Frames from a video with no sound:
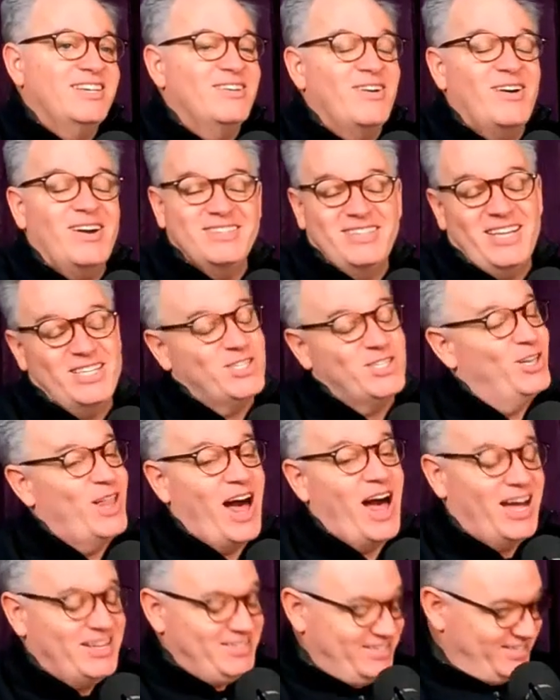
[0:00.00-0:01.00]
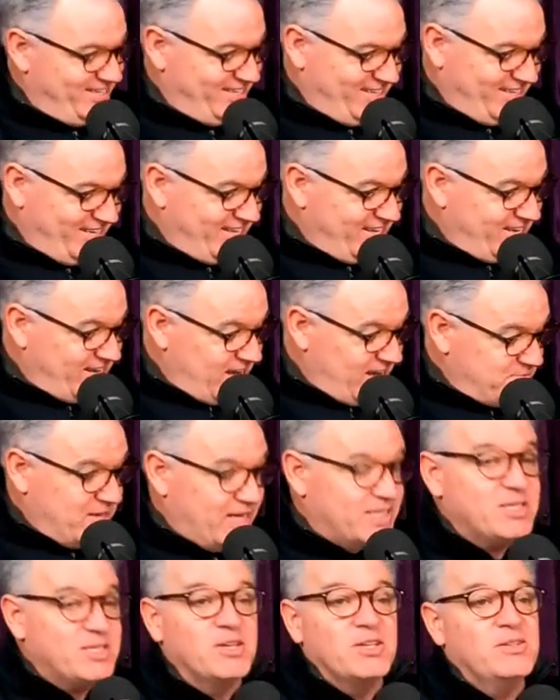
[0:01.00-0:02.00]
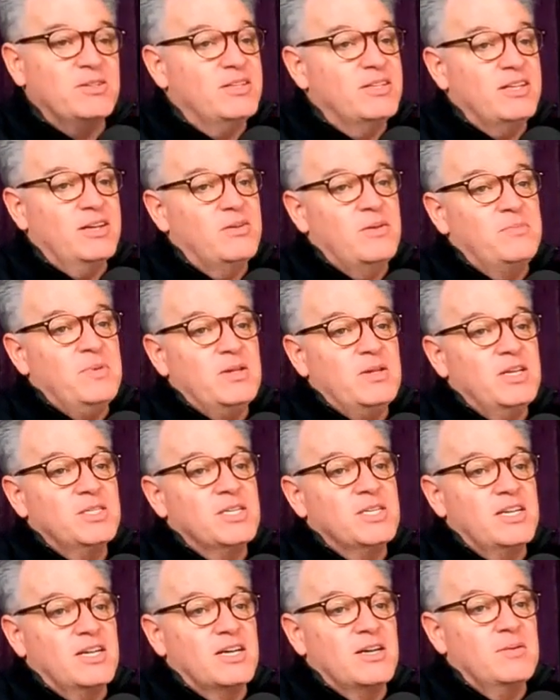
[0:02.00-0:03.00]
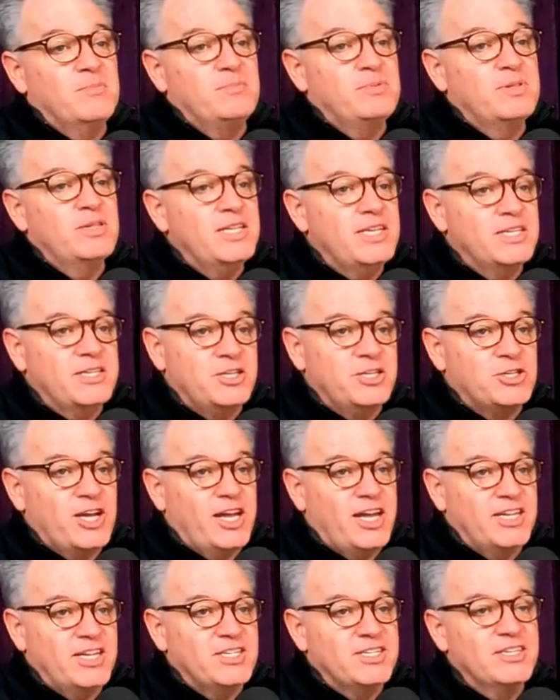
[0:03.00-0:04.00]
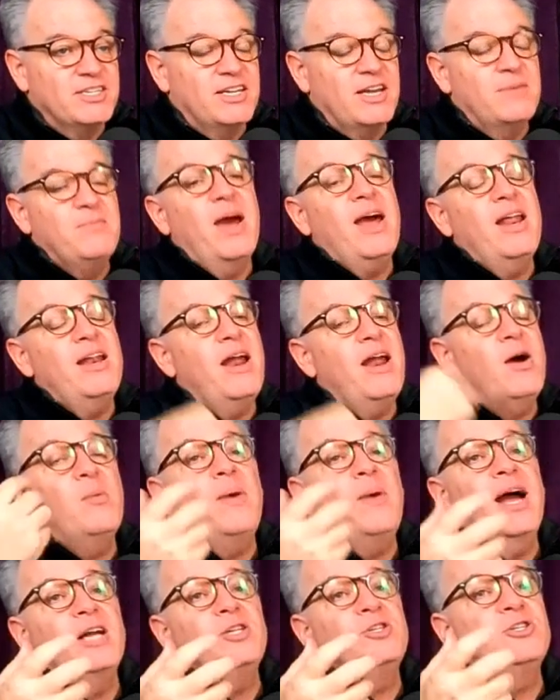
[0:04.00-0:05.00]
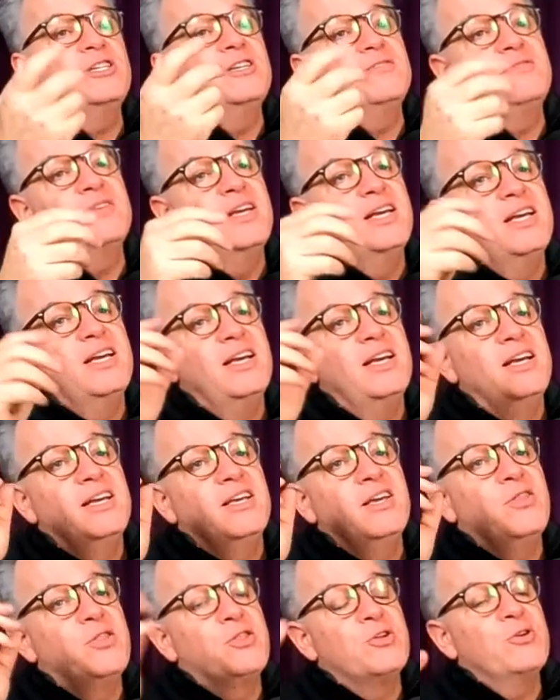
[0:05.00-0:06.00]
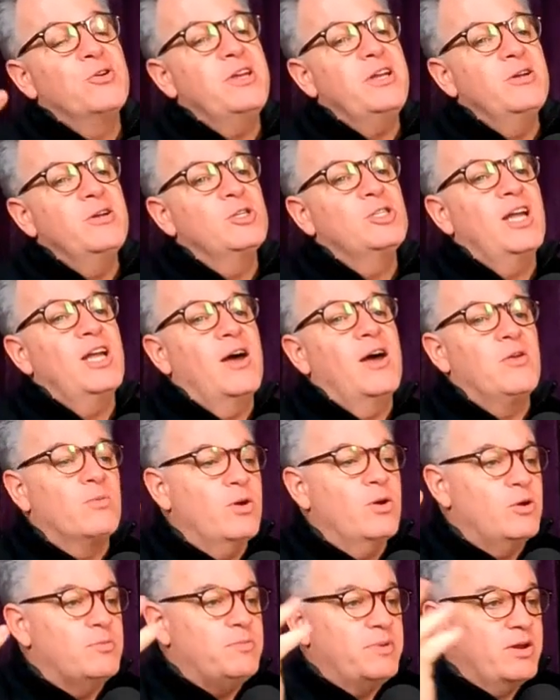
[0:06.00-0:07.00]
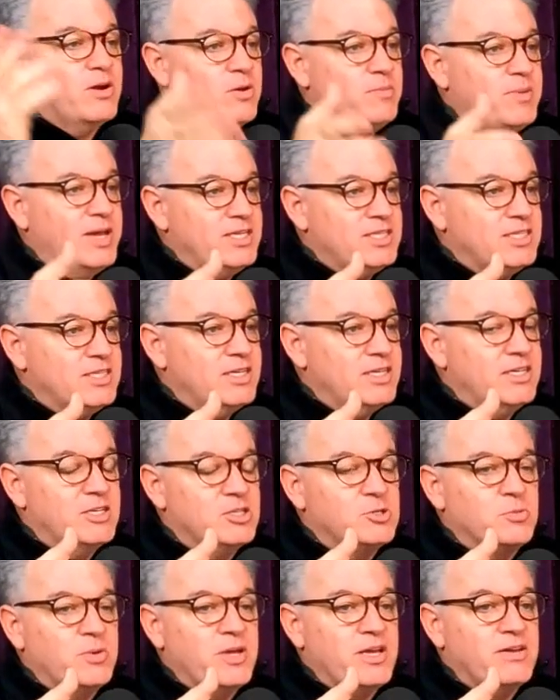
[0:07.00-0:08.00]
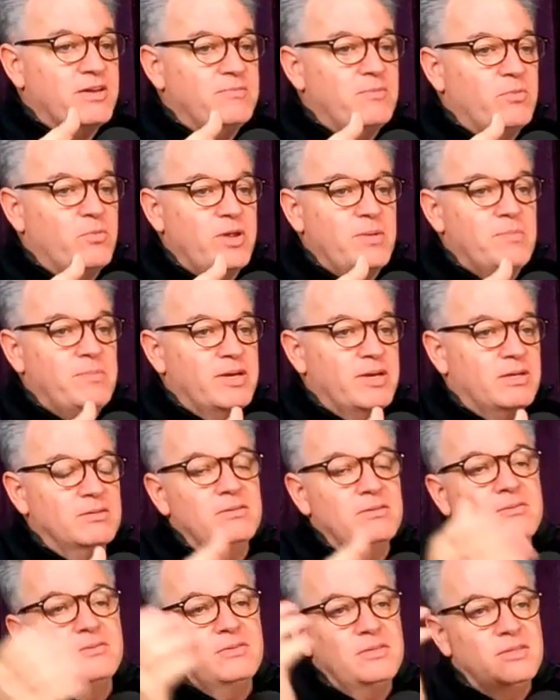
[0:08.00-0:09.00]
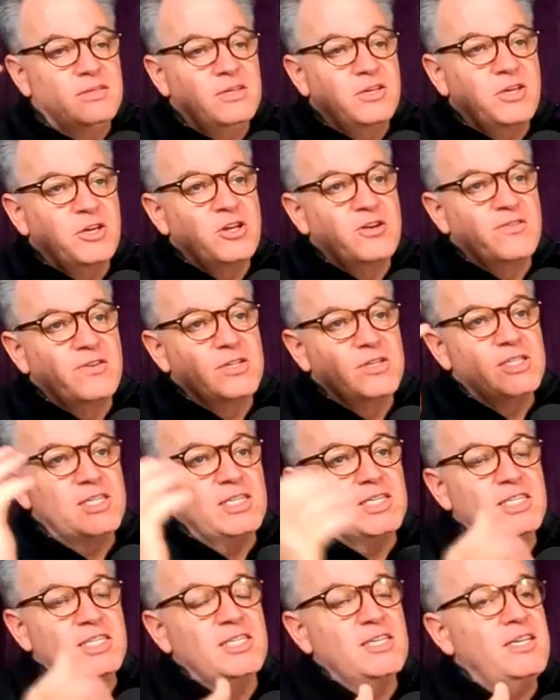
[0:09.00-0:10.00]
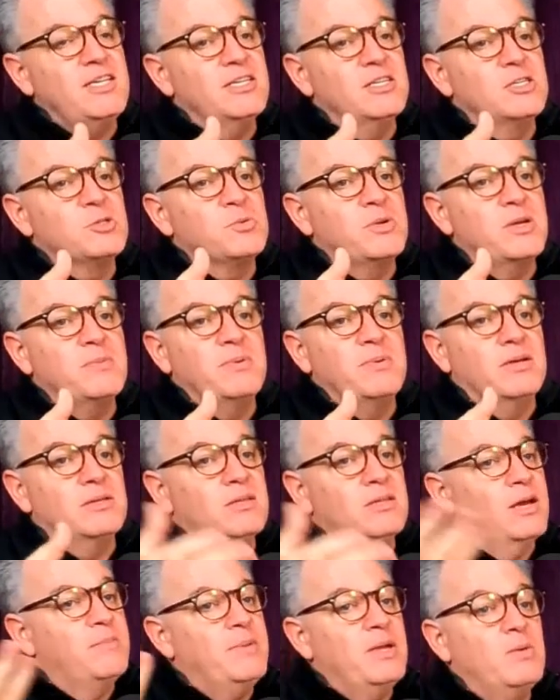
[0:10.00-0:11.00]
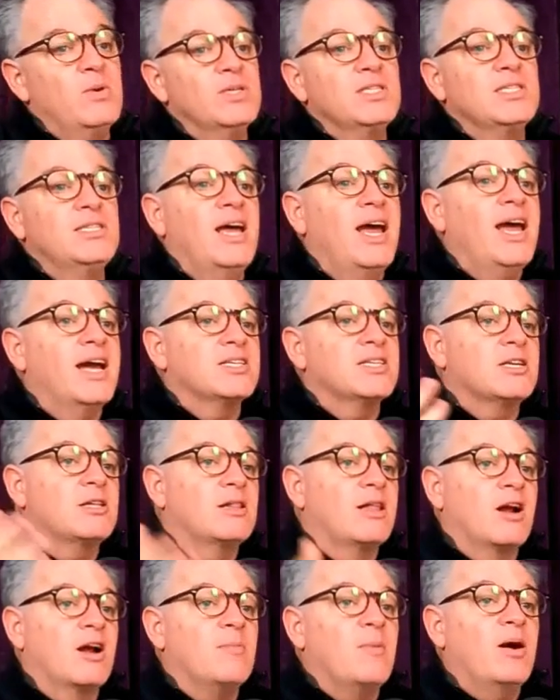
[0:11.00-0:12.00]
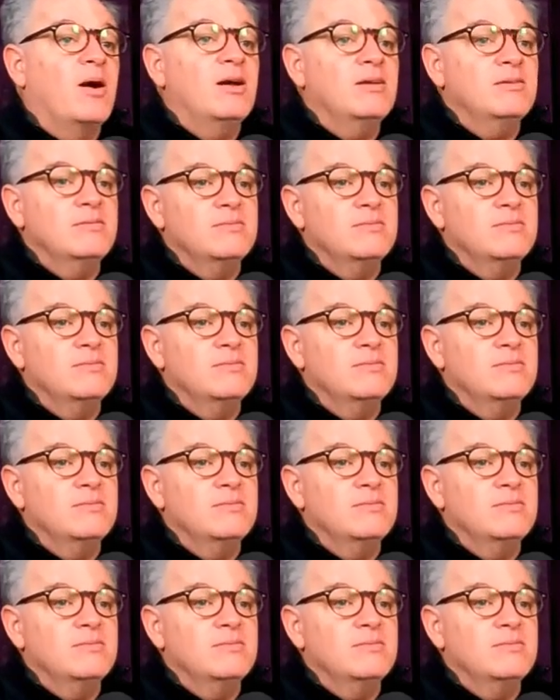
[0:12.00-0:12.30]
That's a lot. I mean, it's going to completely change. And now imagine if in 30 years down the road, Mira Mesa is rebuilt, University City is rebuilt. I mean, what's next? Claremont,